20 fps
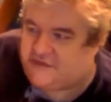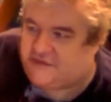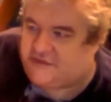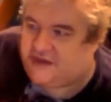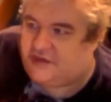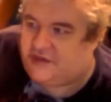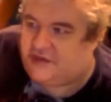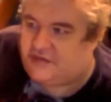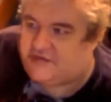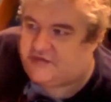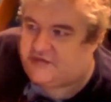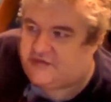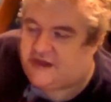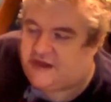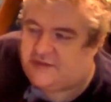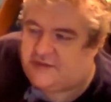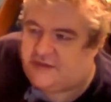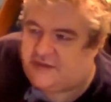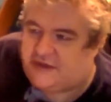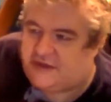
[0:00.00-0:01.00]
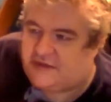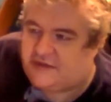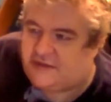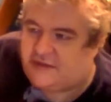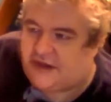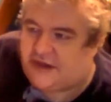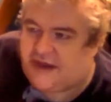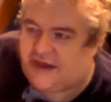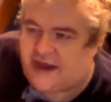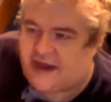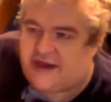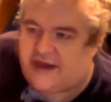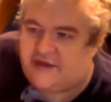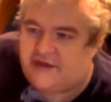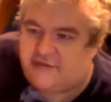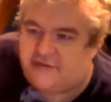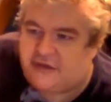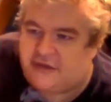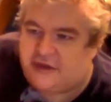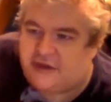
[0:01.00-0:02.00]
you know, was a lot better, but
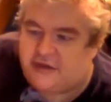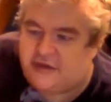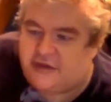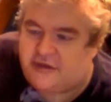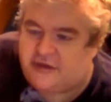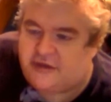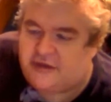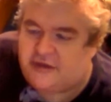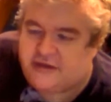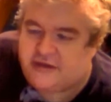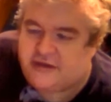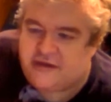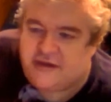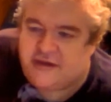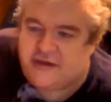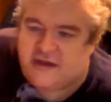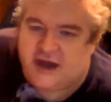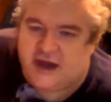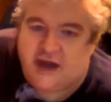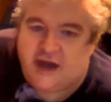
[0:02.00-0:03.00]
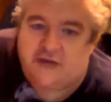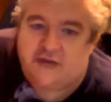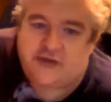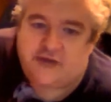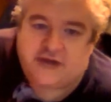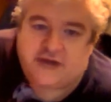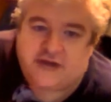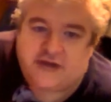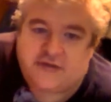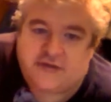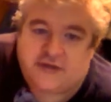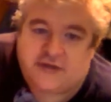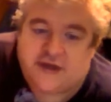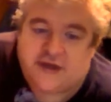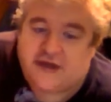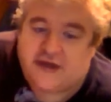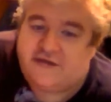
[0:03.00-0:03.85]
Angus burger. But I was really disappointed.